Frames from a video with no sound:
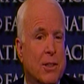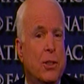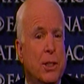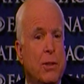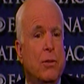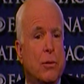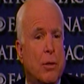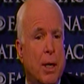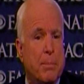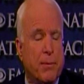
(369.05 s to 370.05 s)
good
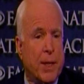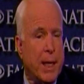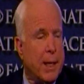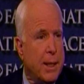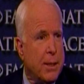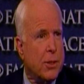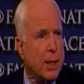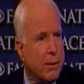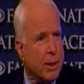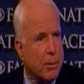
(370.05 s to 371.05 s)
crop of candidates.
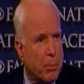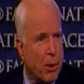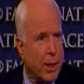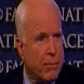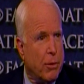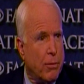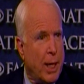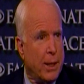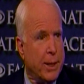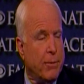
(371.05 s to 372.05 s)
I think the party will
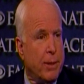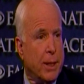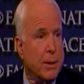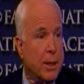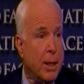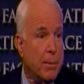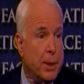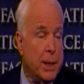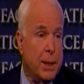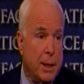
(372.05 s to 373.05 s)
rally around the
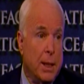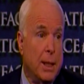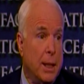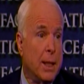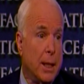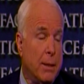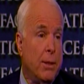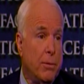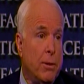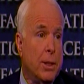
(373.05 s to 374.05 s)
nominee, and I
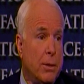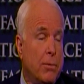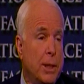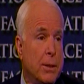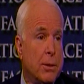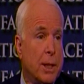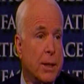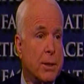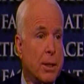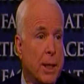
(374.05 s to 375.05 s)
think we're going to win this
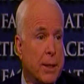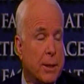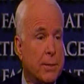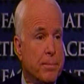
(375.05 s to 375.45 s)
next election.